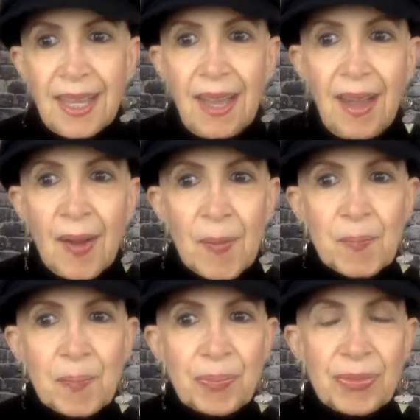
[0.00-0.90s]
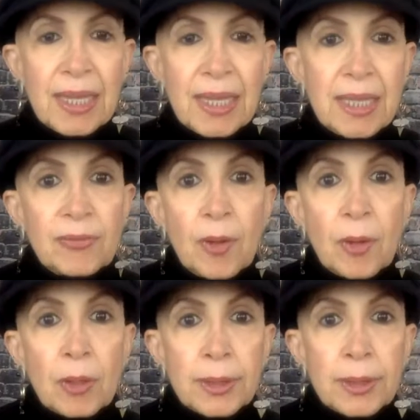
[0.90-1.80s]
Um, a
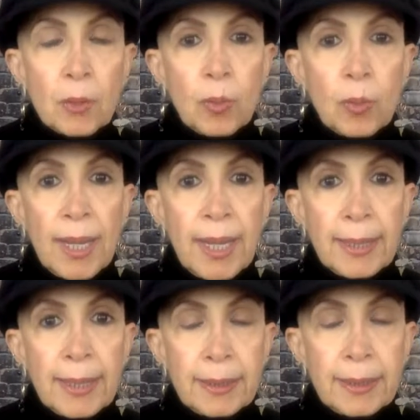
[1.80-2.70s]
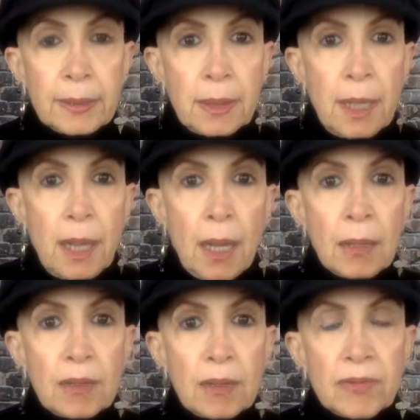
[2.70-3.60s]
falling away
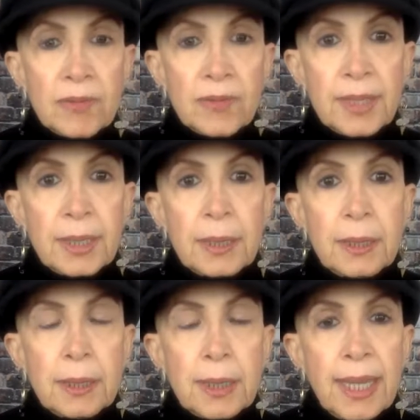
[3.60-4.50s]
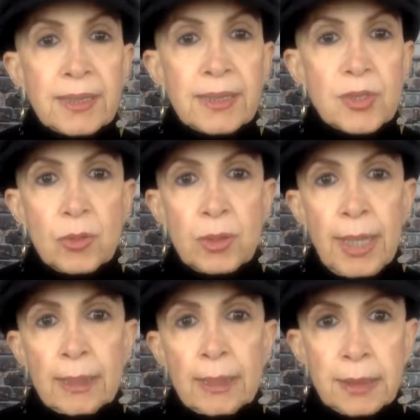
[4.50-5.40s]
of the
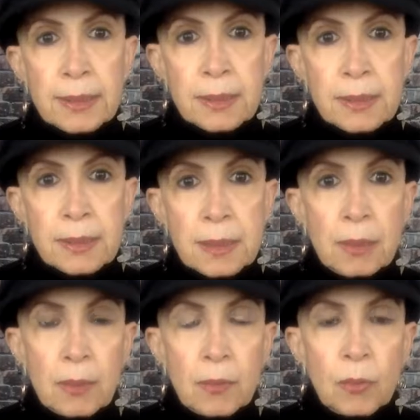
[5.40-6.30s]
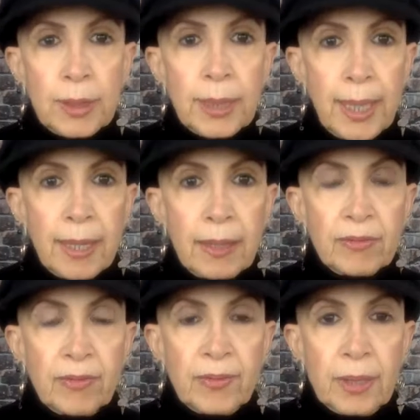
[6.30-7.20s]
externalities that we have
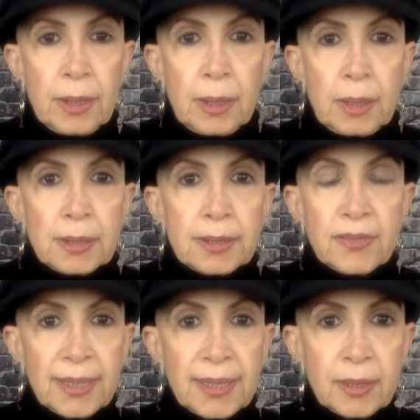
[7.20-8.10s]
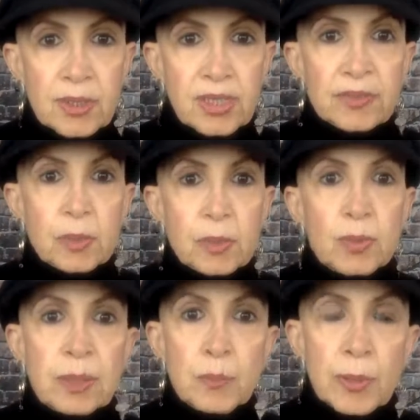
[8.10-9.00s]
defined ourselves with
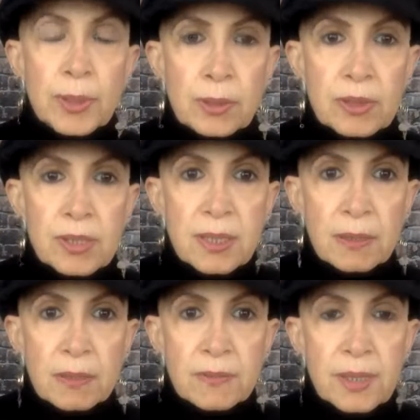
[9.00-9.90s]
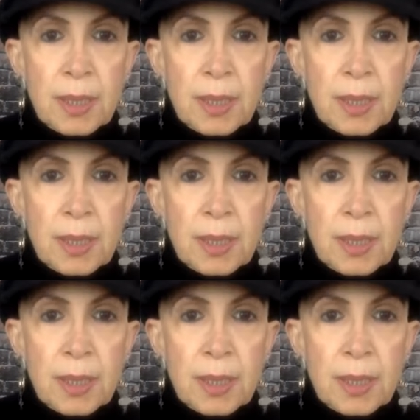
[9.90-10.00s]
to bring ourselves